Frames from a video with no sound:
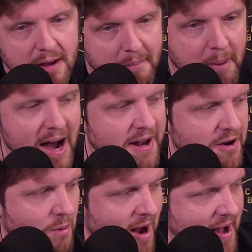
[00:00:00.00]

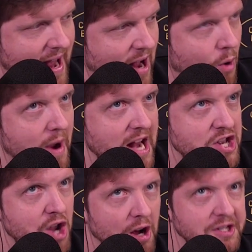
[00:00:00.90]
Biden right now. It
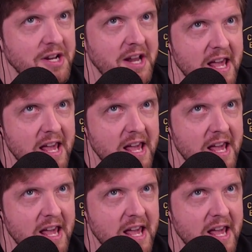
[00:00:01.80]
doesn't